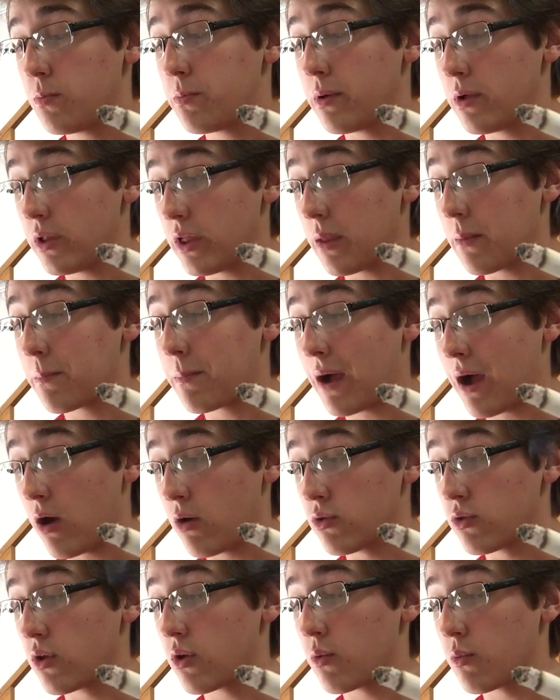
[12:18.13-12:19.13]
billion
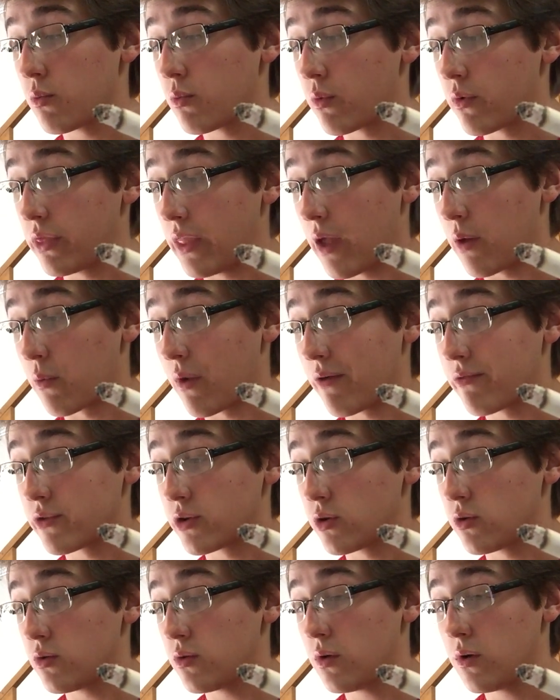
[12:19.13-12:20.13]
pound net
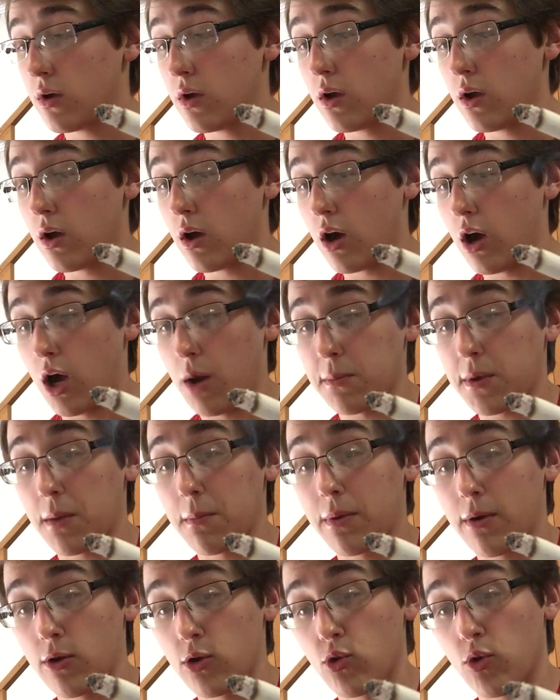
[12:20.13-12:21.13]
revenue
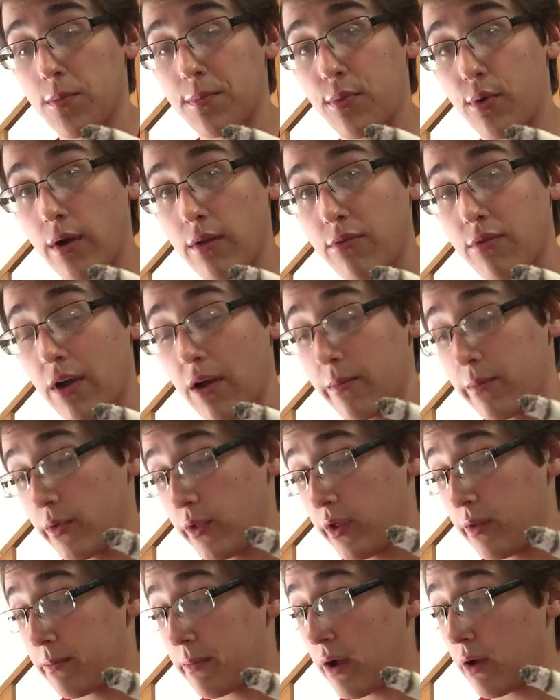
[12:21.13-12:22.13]
compared to a 0.5
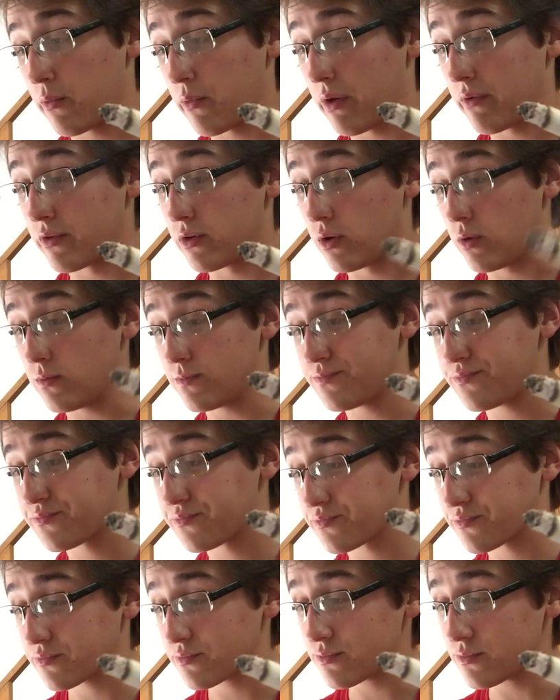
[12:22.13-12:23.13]
billion pound revenue.
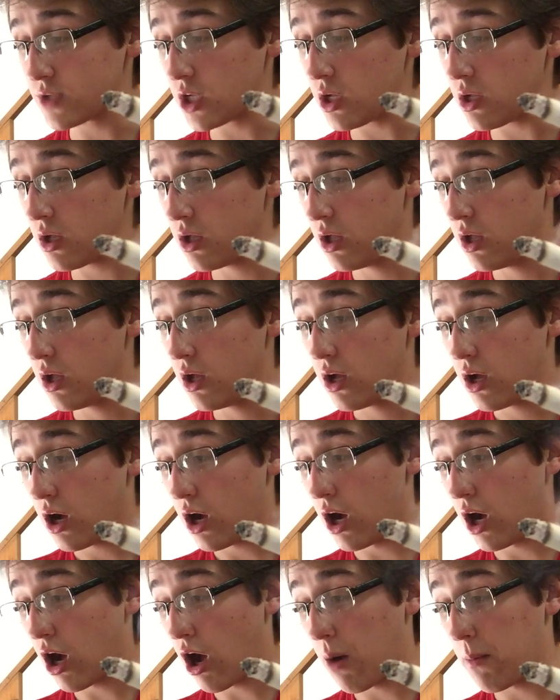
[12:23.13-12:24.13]

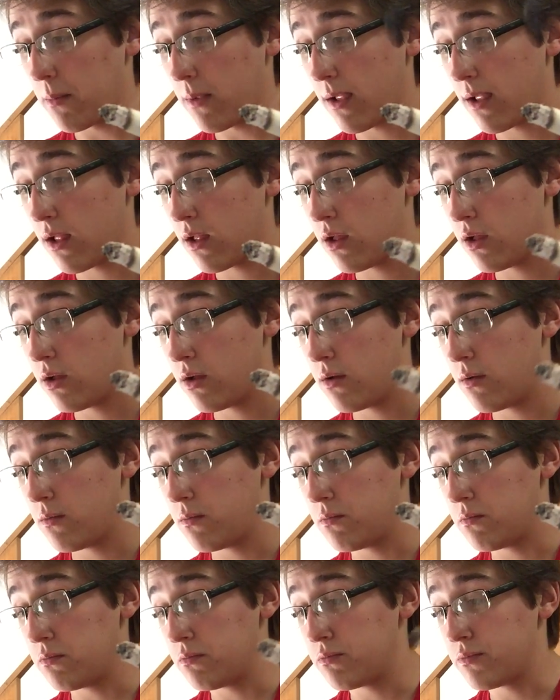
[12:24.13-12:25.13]
The
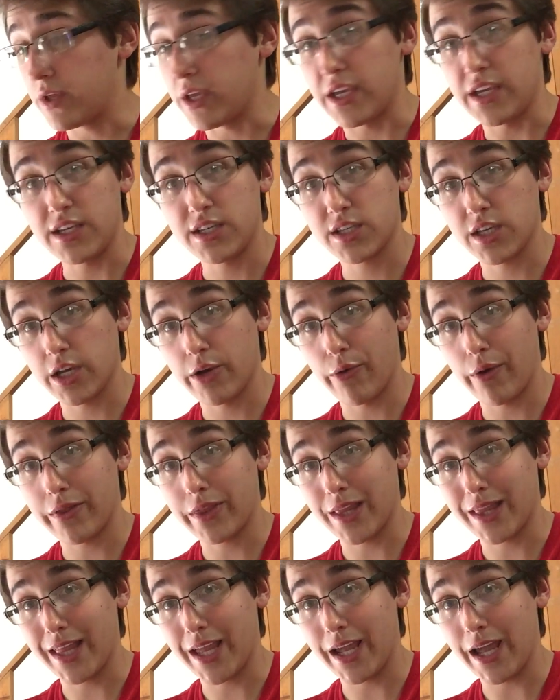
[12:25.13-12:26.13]

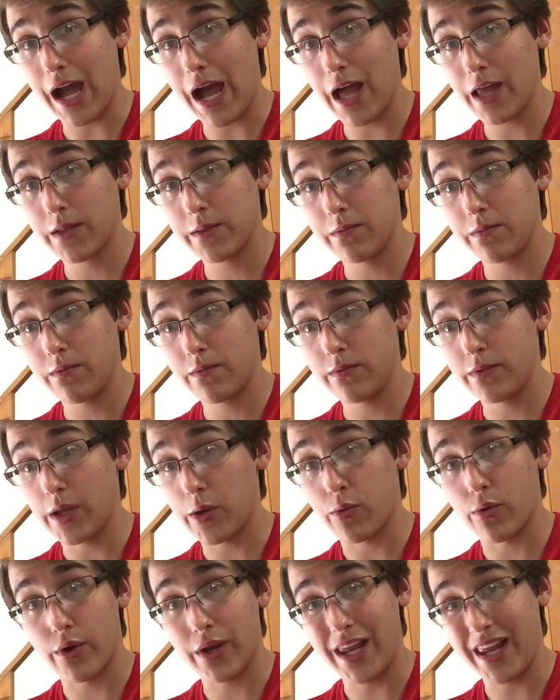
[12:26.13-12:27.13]
e-cigarette that they got, they
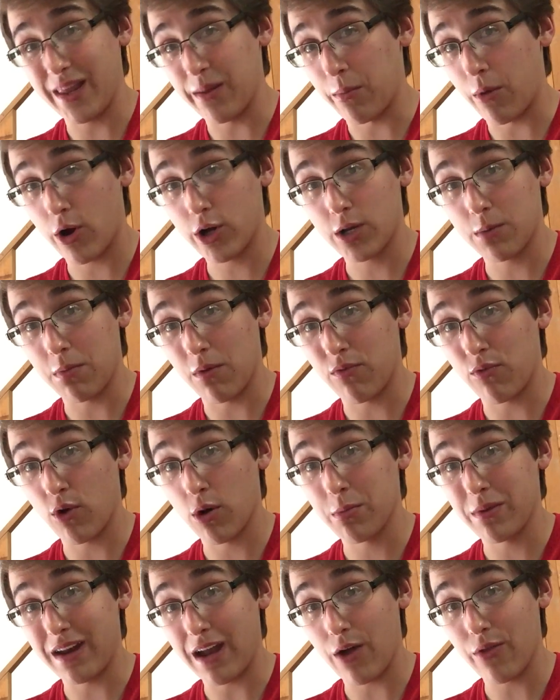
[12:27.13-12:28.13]
weren't in the market
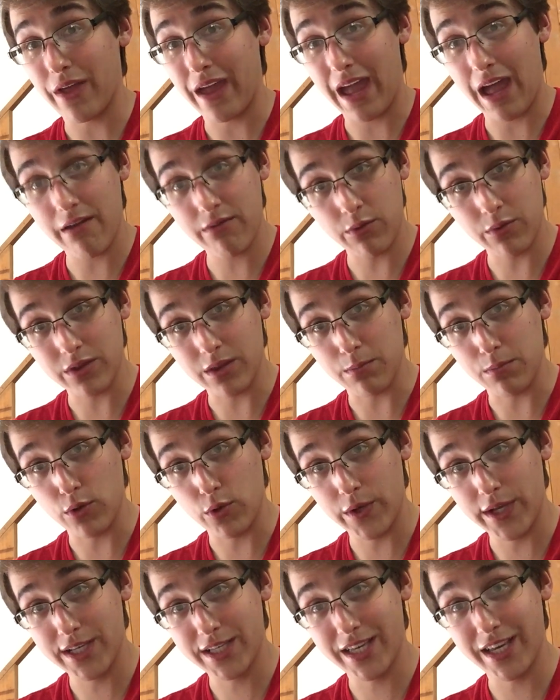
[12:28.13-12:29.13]
before, but now they have it with the
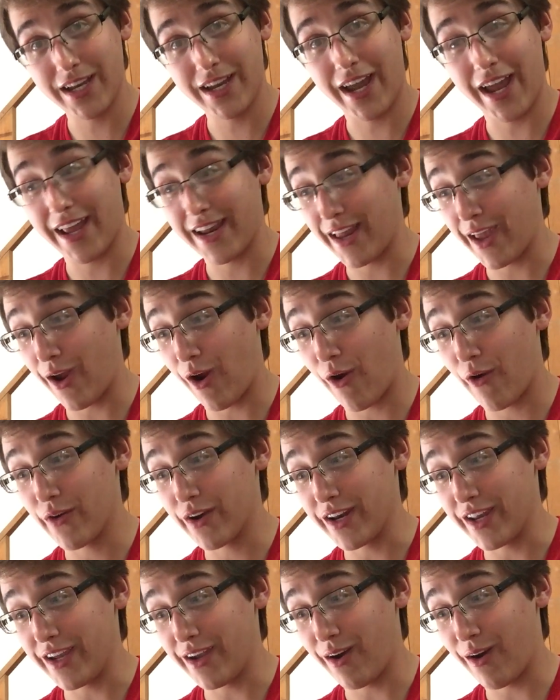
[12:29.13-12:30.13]
blue e-cig, and they
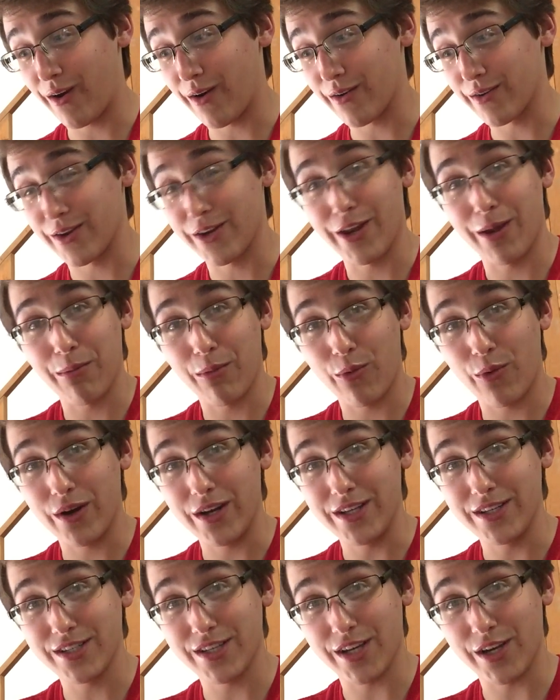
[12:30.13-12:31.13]
already are number
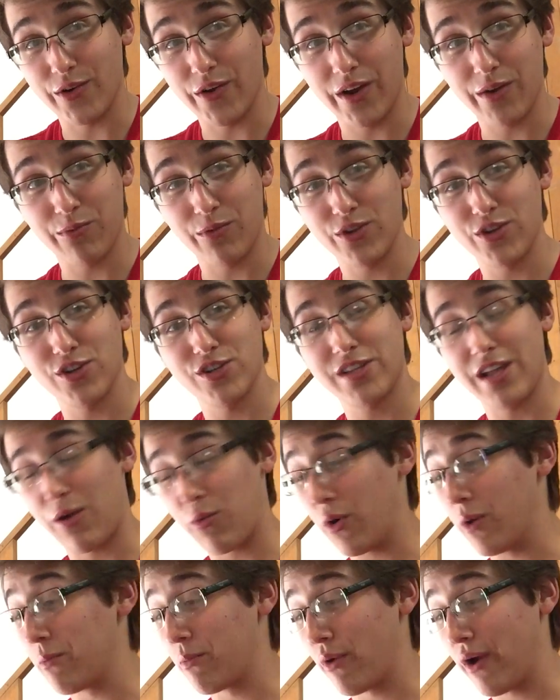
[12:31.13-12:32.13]
1 e-cigarette with just that
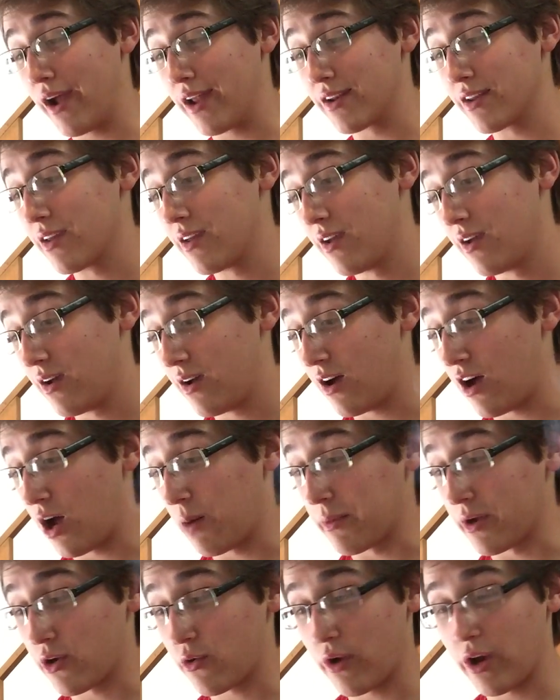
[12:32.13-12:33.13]
one brand.
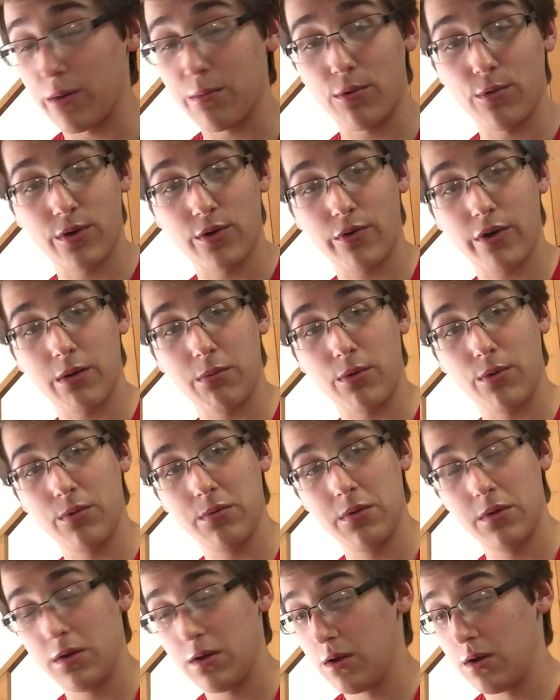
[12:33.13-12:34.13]
Incredible,